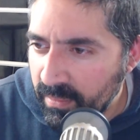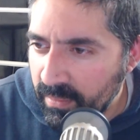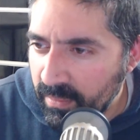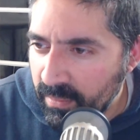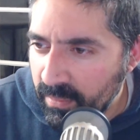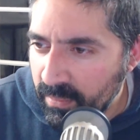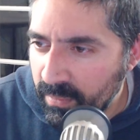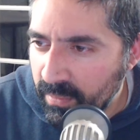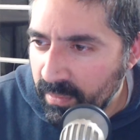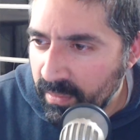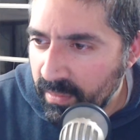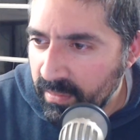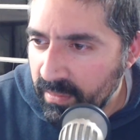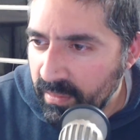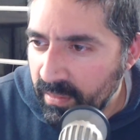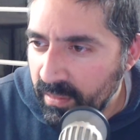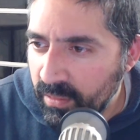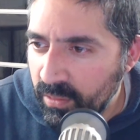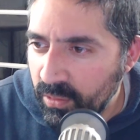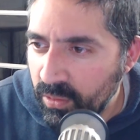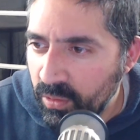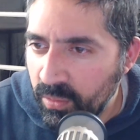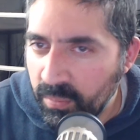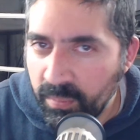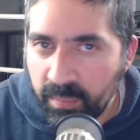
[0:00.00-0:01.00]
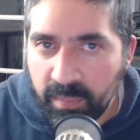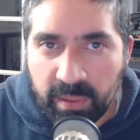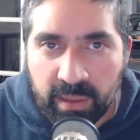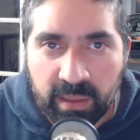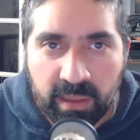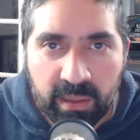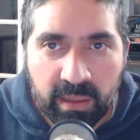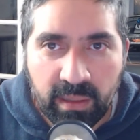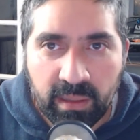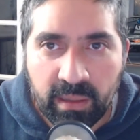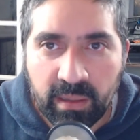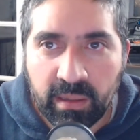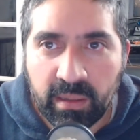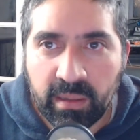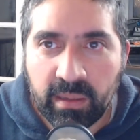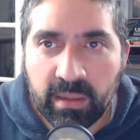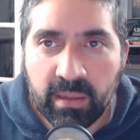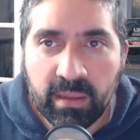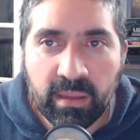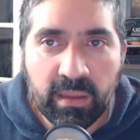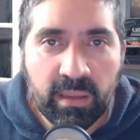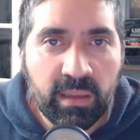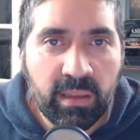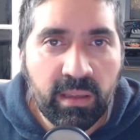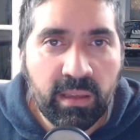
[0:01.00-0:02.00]
Where's that copy?
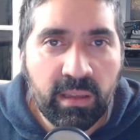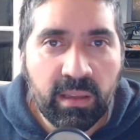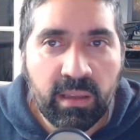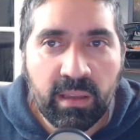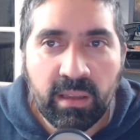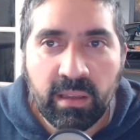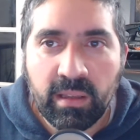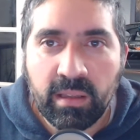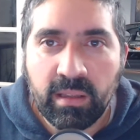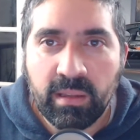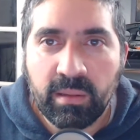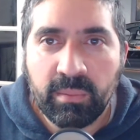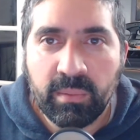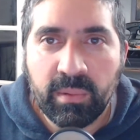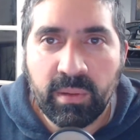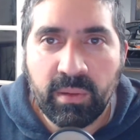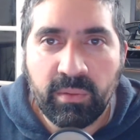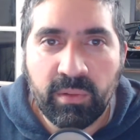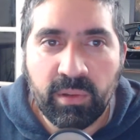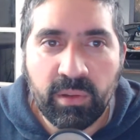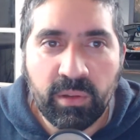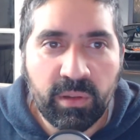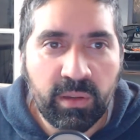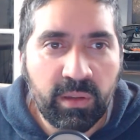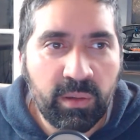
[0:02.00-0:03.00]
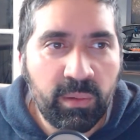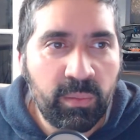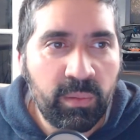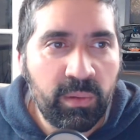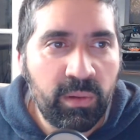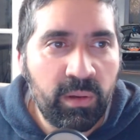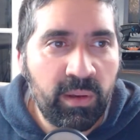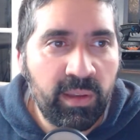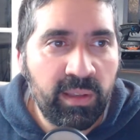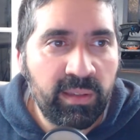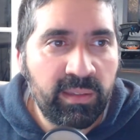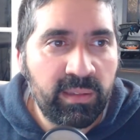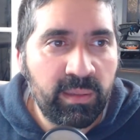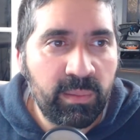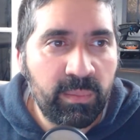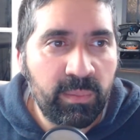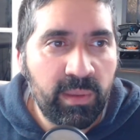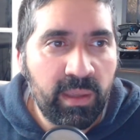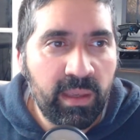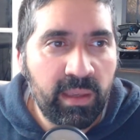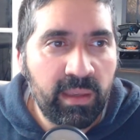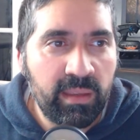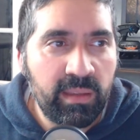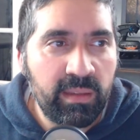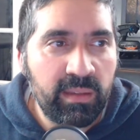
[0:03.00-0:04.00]
Let me have a look at what item
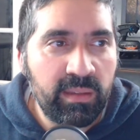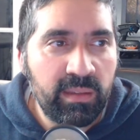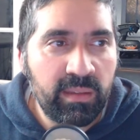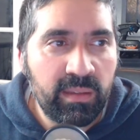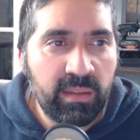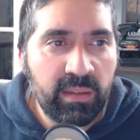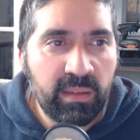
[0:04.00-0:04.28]
that is.